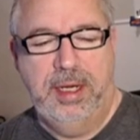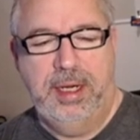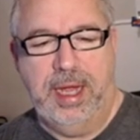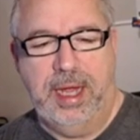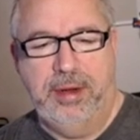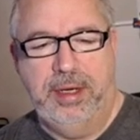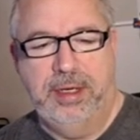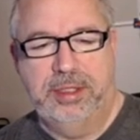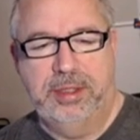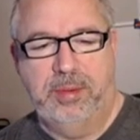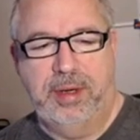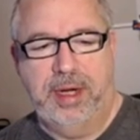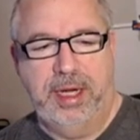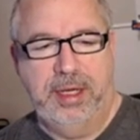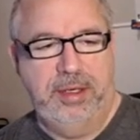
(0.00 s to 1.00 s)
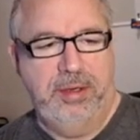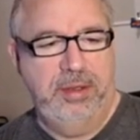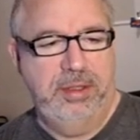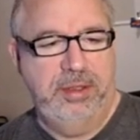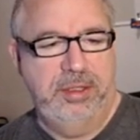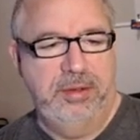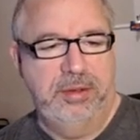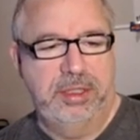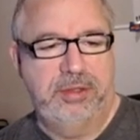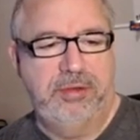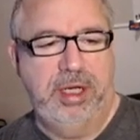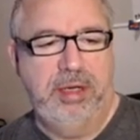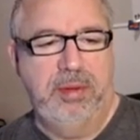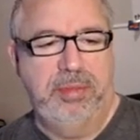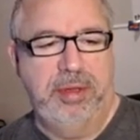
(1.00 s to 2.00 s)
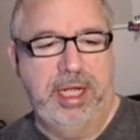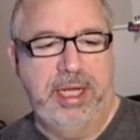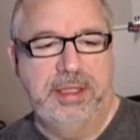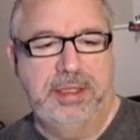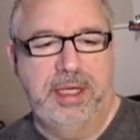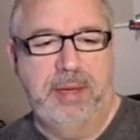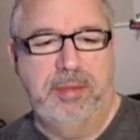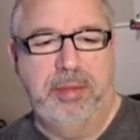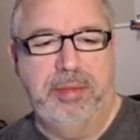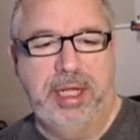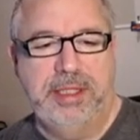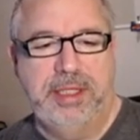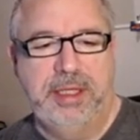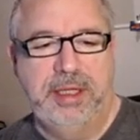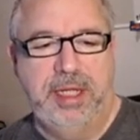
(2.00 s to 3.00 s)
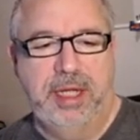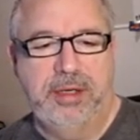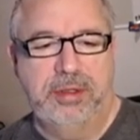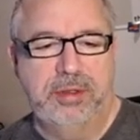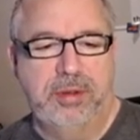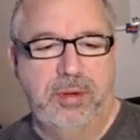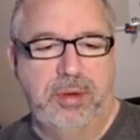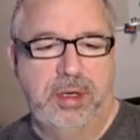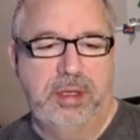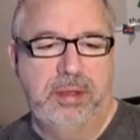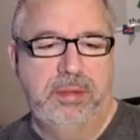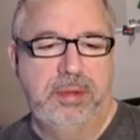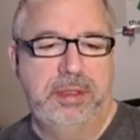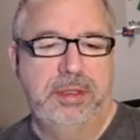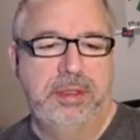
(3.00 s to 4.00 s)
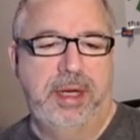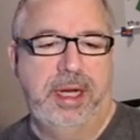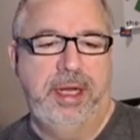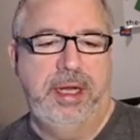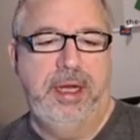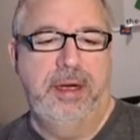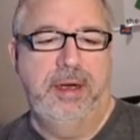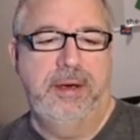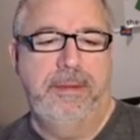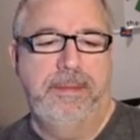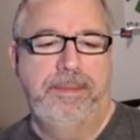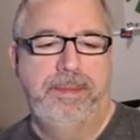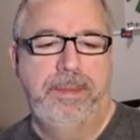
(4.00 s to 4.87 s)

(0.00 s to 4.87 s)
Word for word: Now here's where I do a string replace, and I'm replacing the underscore, which is right here,